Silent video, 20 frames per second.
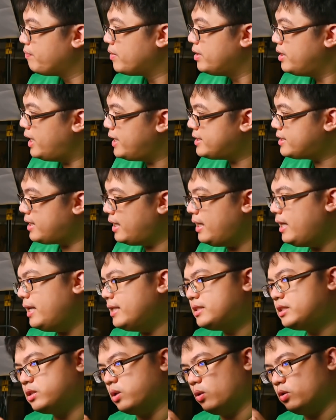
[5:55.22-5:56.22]
This thing
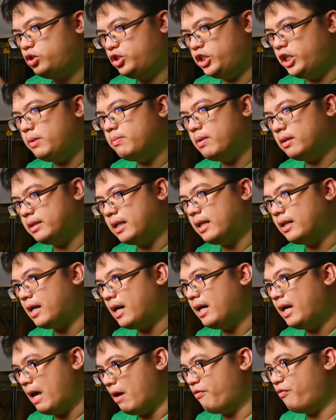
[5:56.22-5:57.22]
is so cheap that
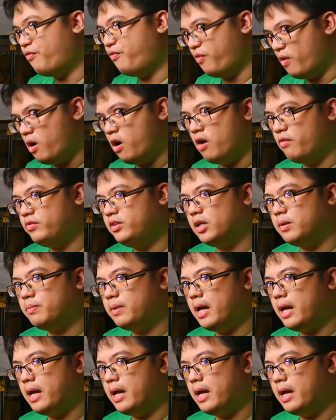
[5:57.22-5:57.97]
I have 4 of them,